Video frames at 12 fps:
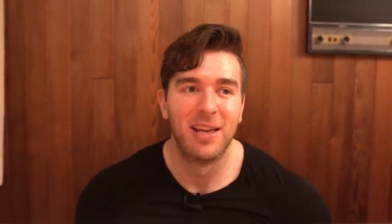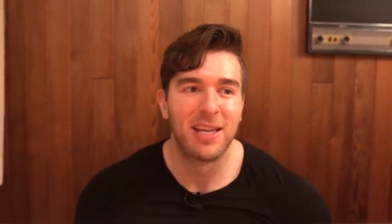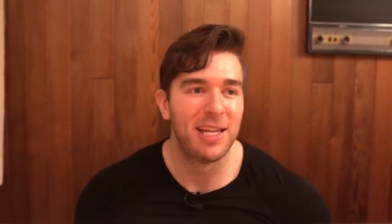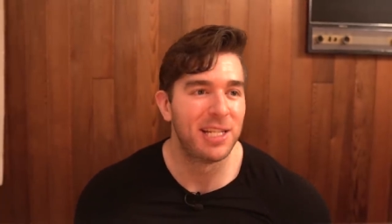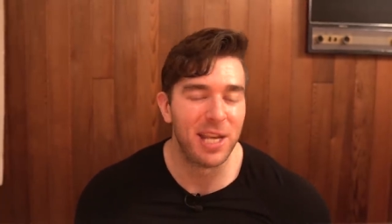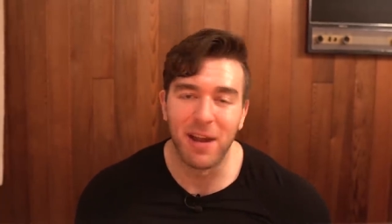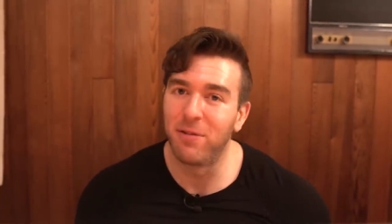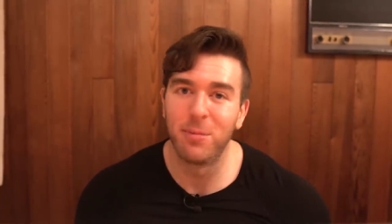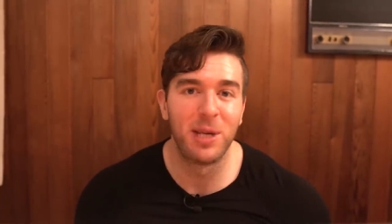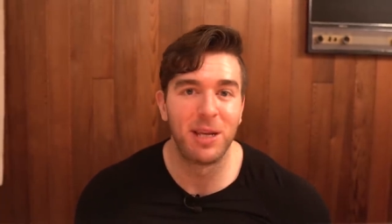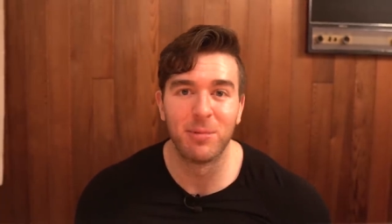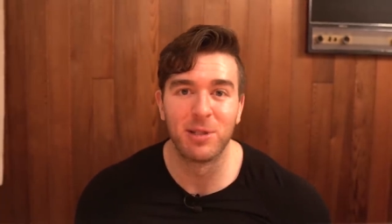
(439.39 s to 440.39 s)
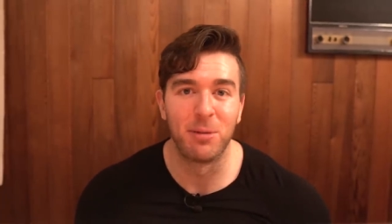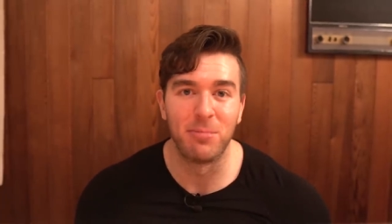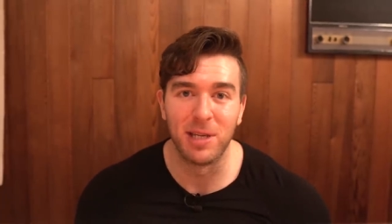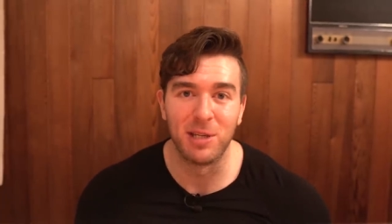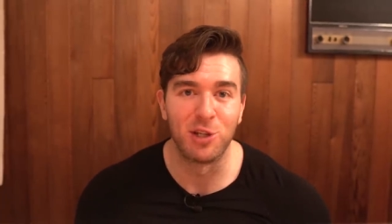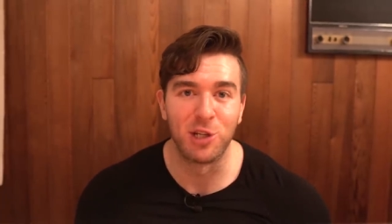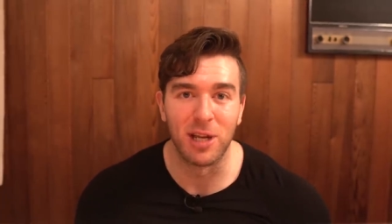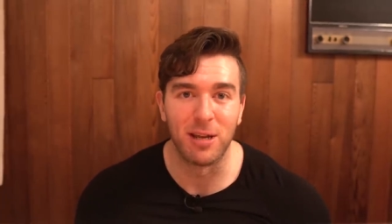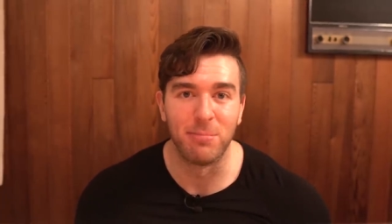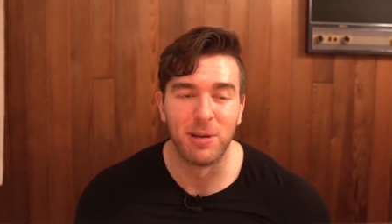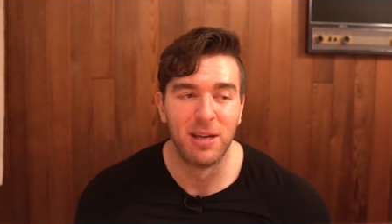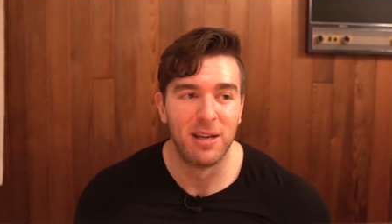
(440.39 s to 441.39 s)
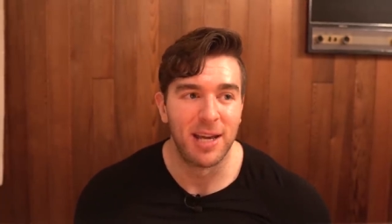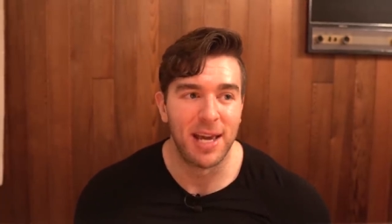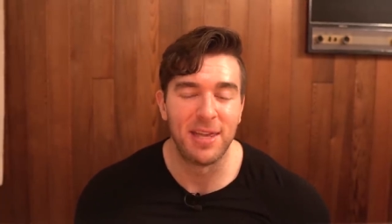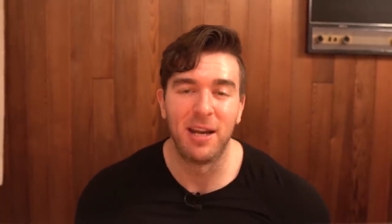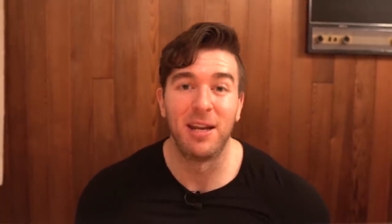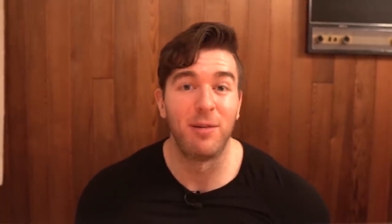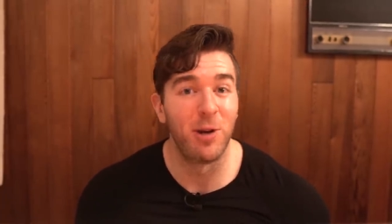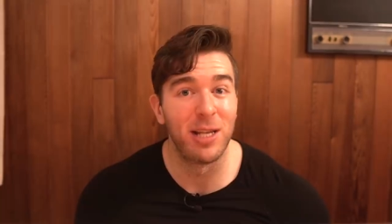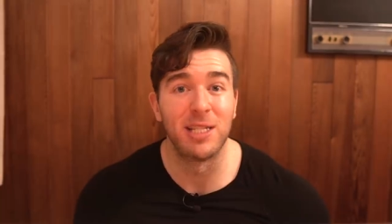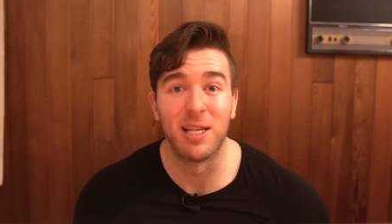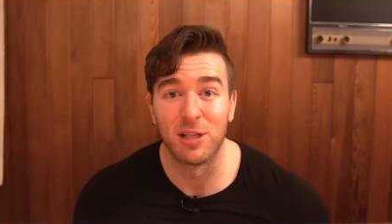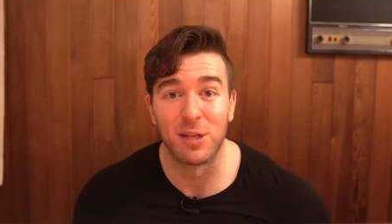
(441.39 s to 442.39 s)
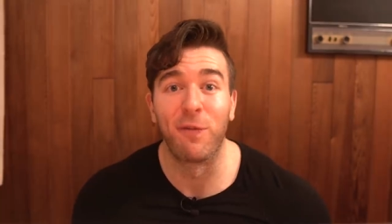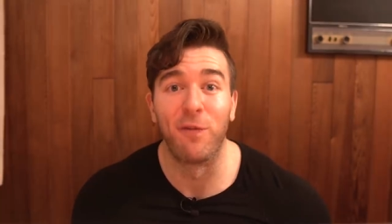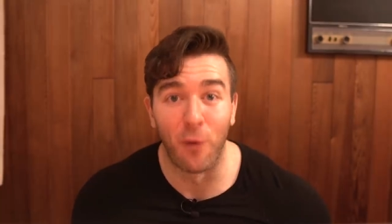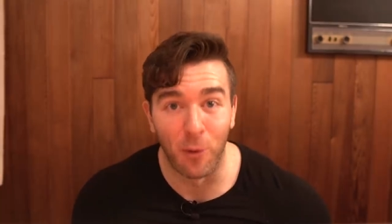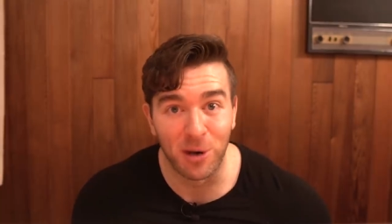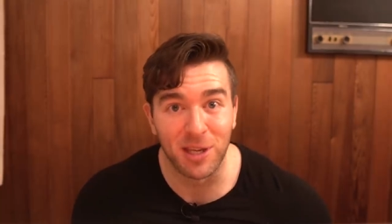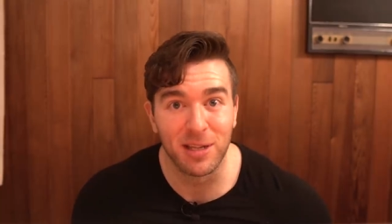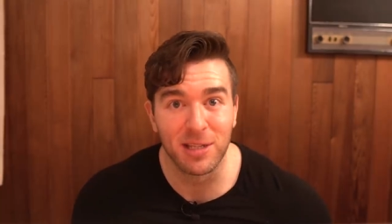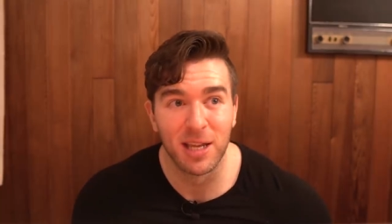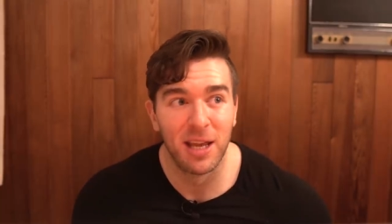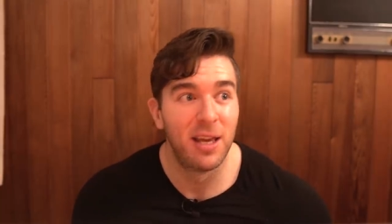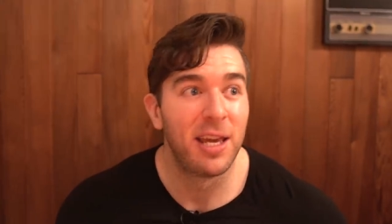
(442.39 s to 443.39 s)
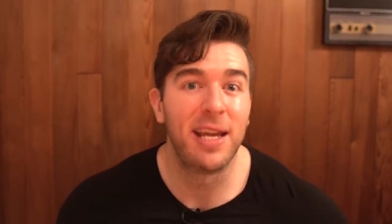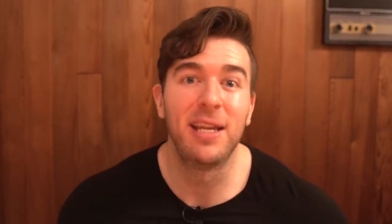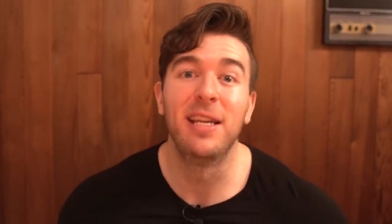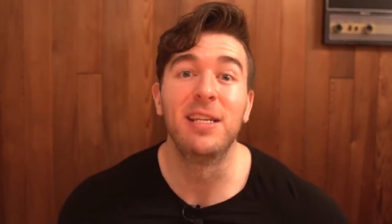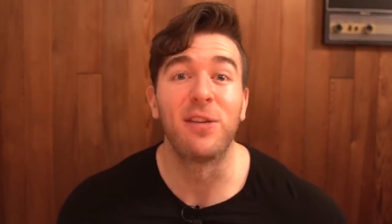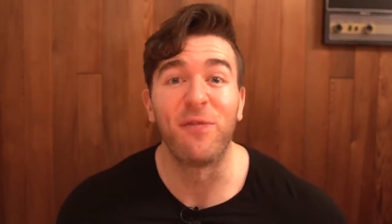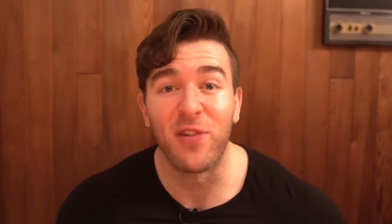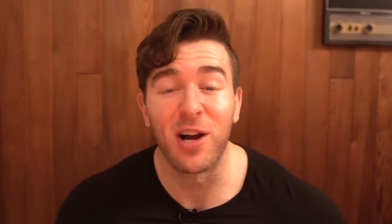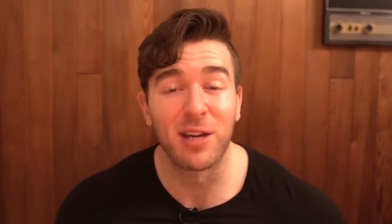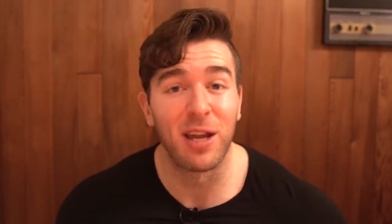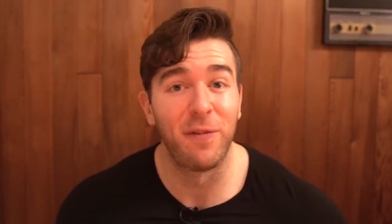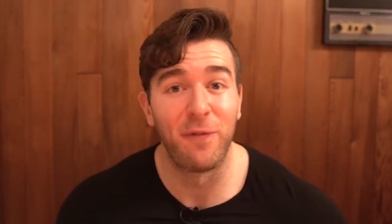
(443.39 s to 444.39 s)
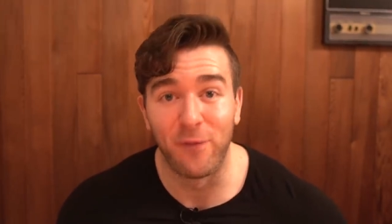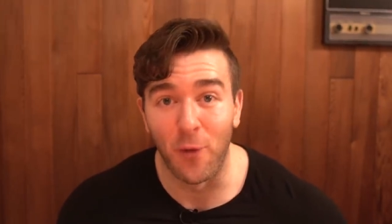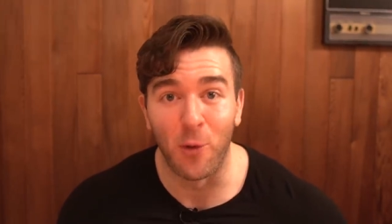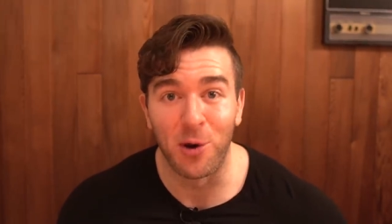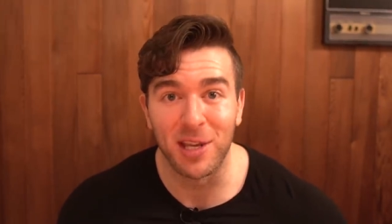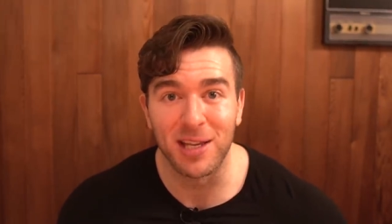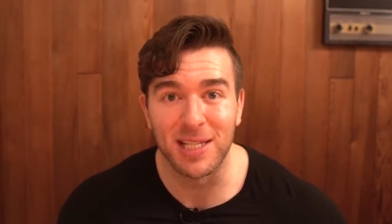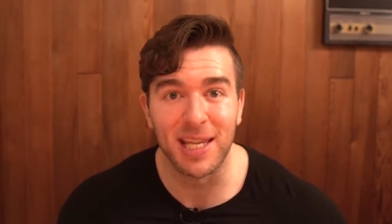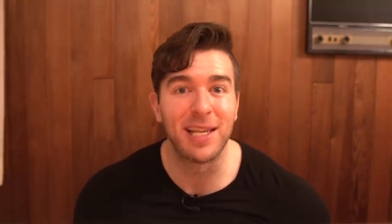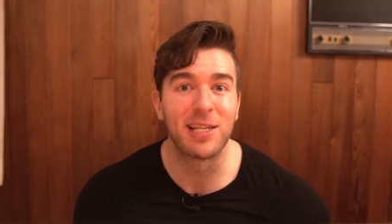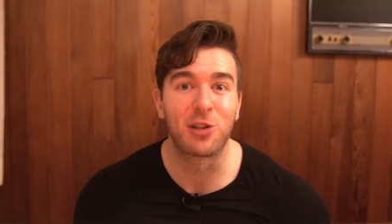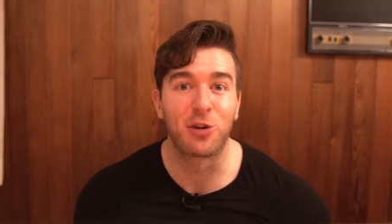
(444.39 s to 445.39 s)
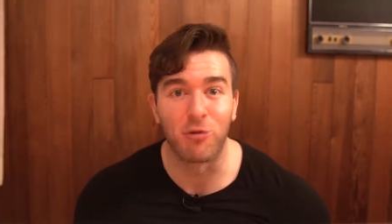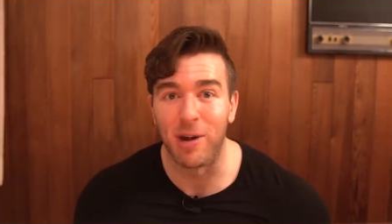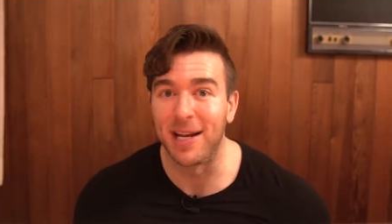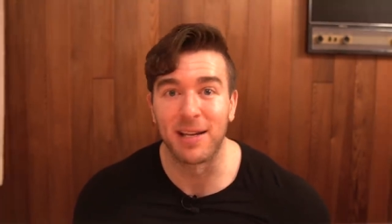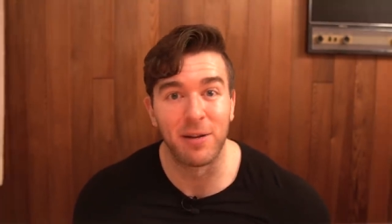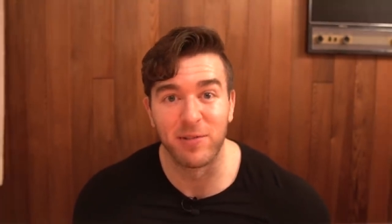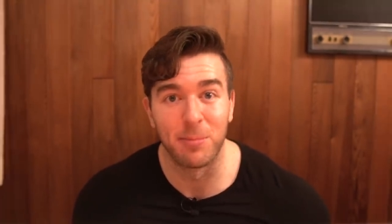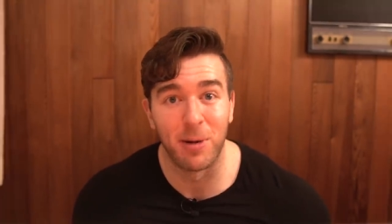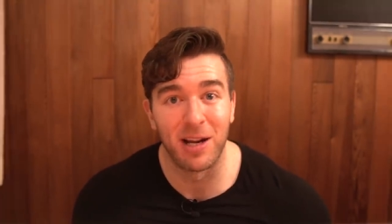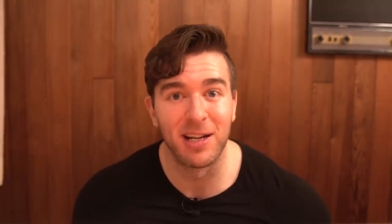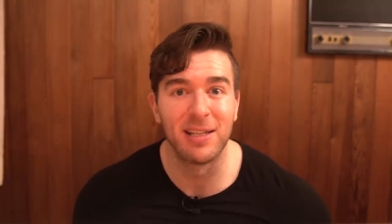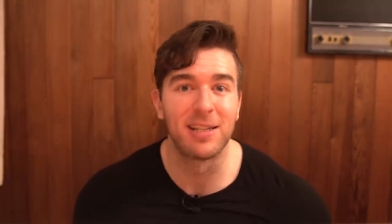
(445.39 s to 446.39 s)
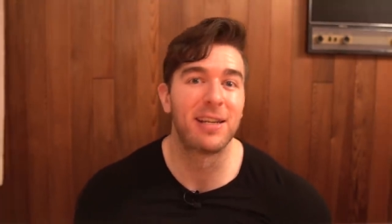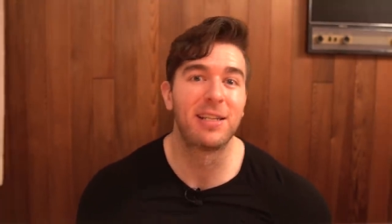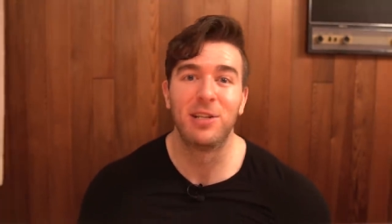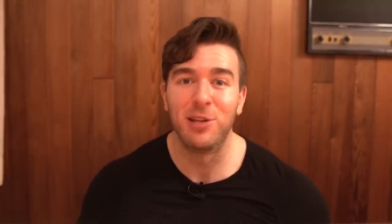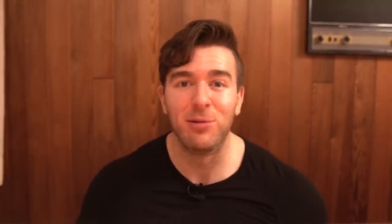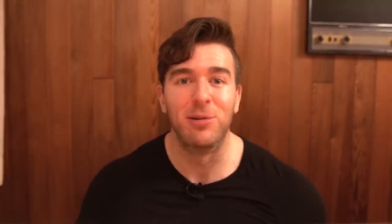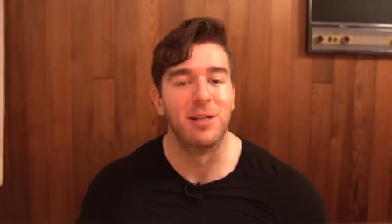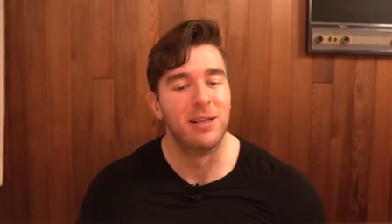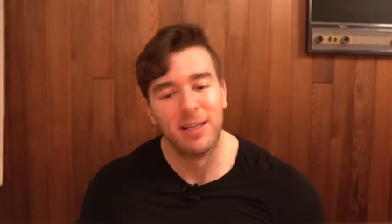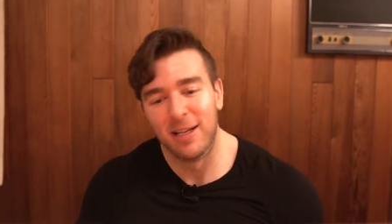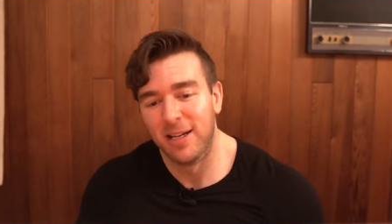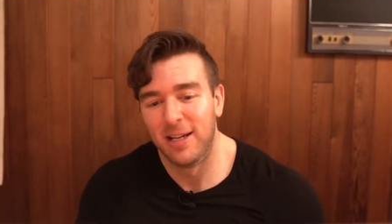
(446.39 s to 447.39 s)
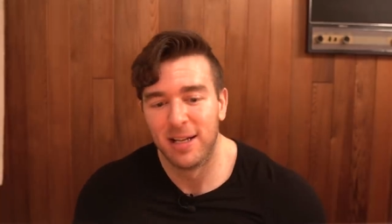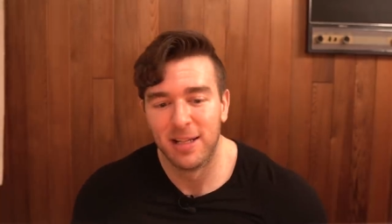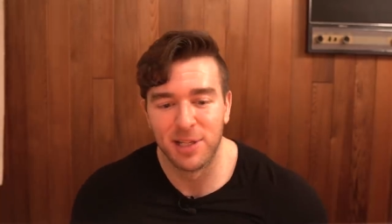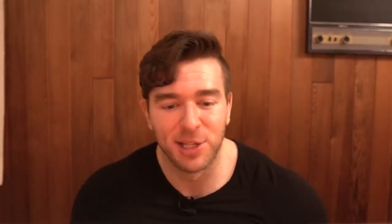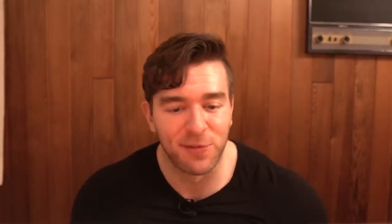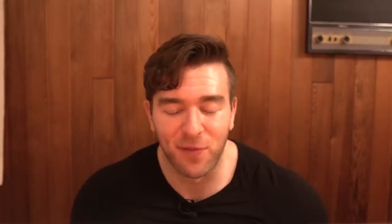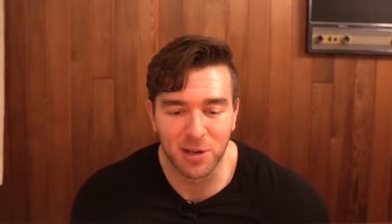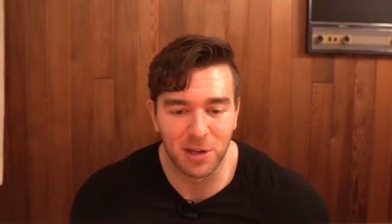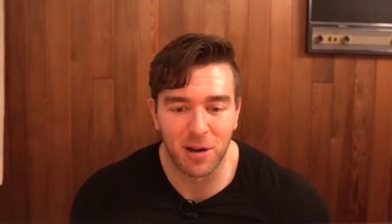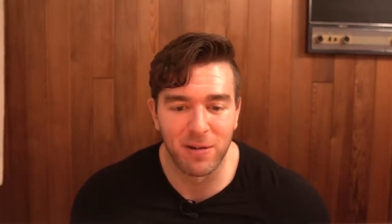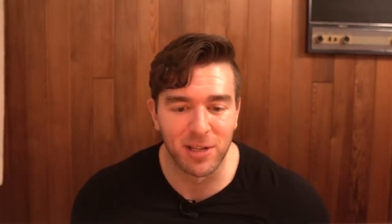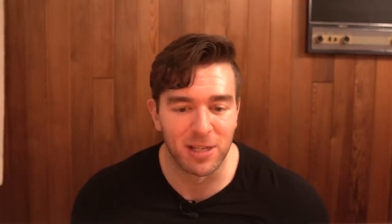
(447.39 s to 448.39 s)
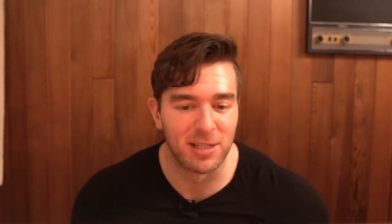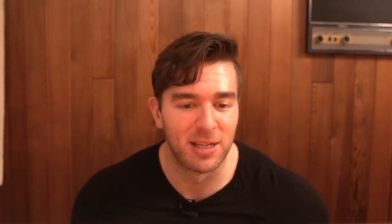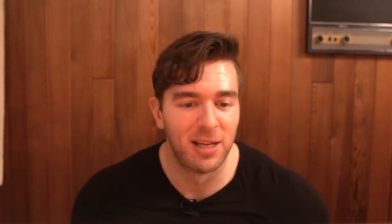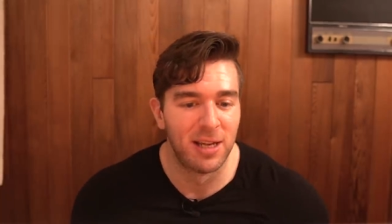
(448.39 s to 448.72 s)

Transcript: He's never been able to be in shape. And then when he's in his forties, in his fucking forties, he gets cranked out of his mind. Like, dude, this is fucking obvious.